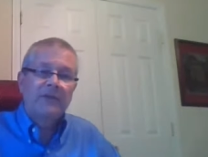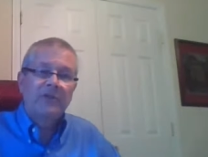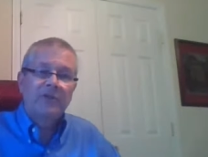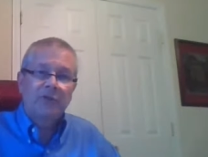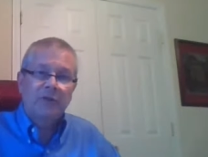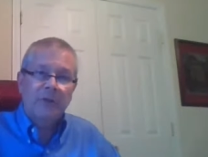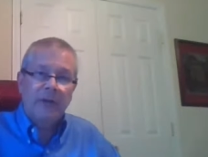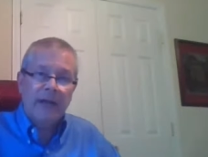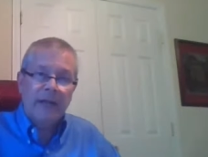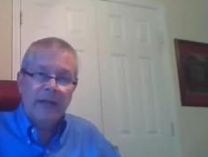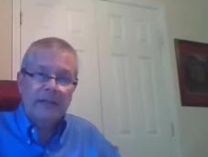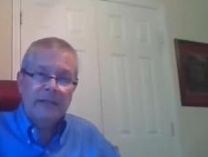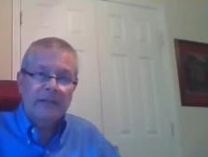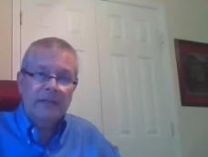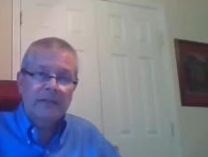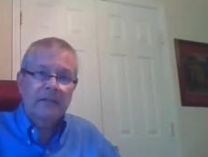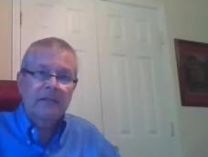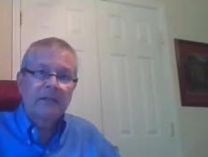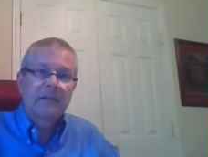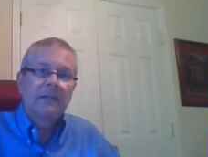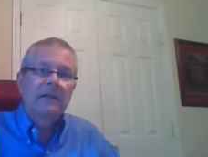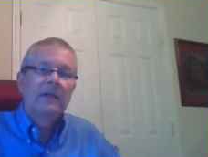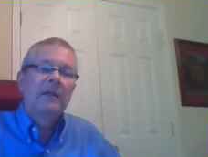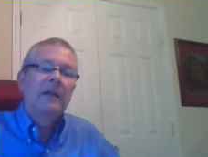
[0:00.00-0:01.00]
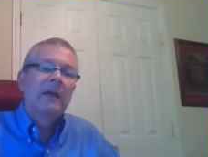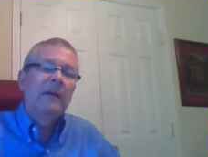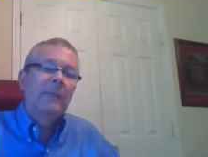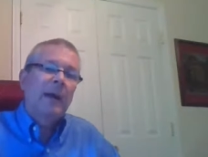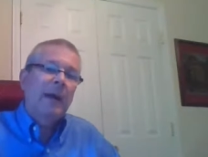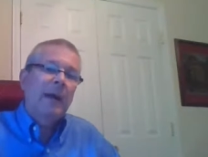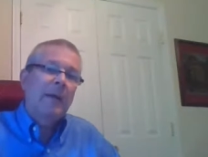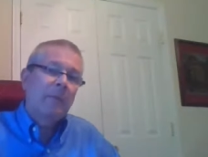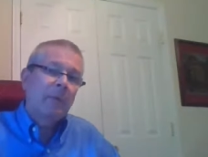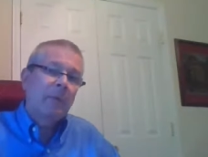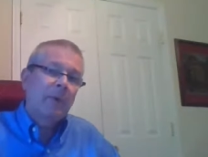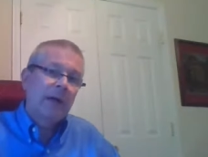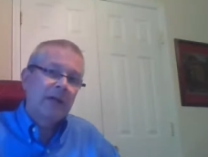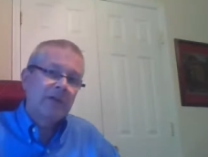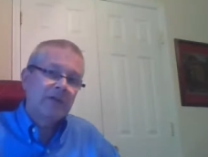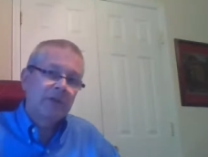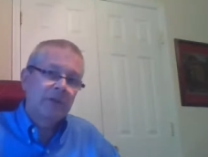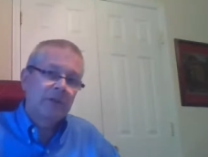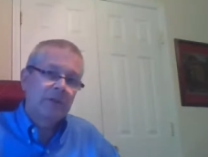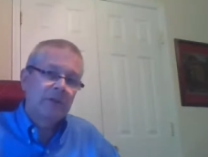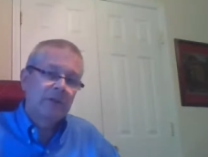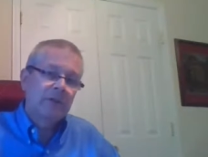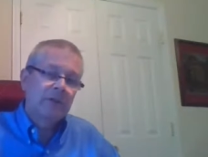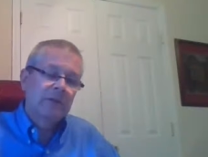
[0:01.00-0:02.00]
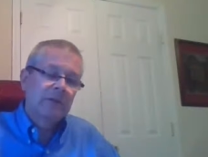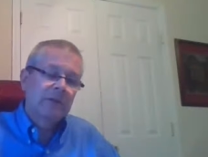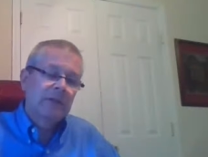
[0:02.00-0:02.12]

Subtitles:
stress, about pressure,